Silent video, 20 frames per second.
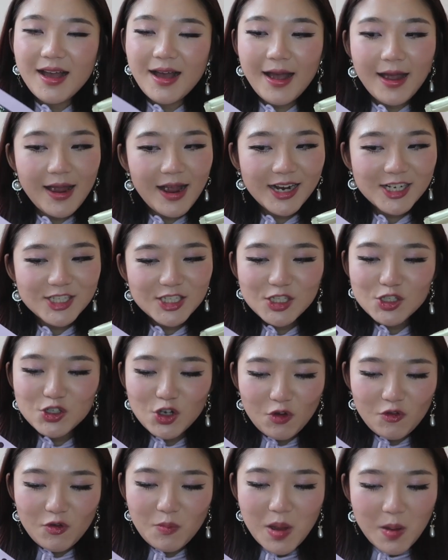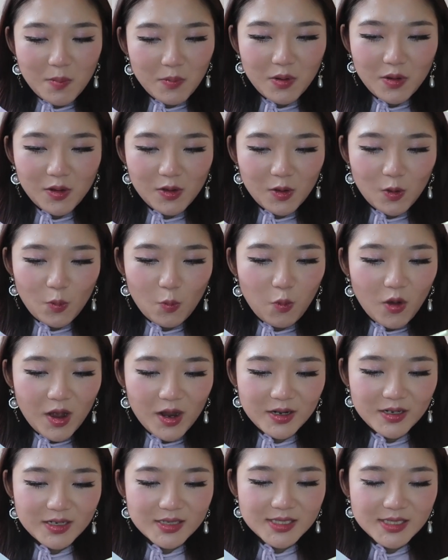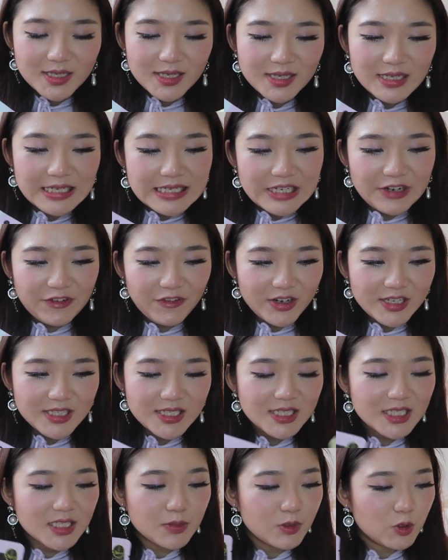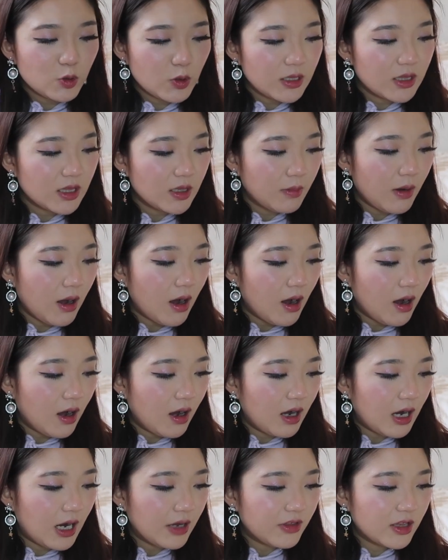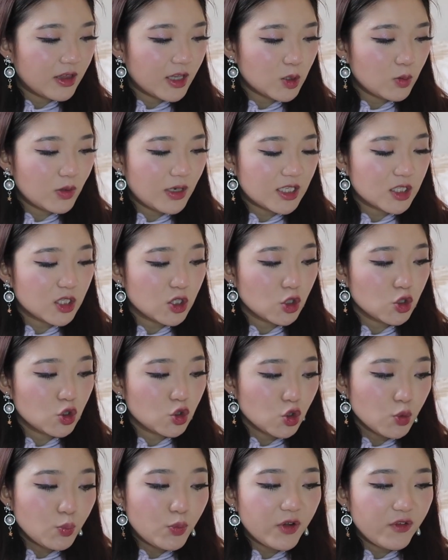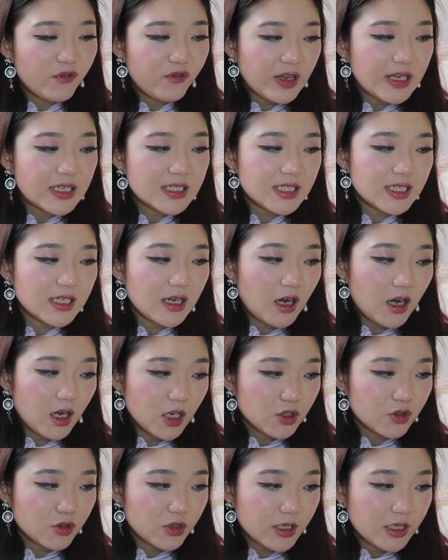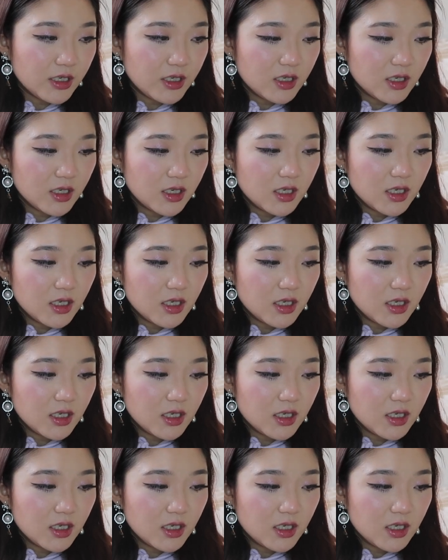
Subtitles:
I actually don't remember what the differences between them are. I think this one has Super VC100.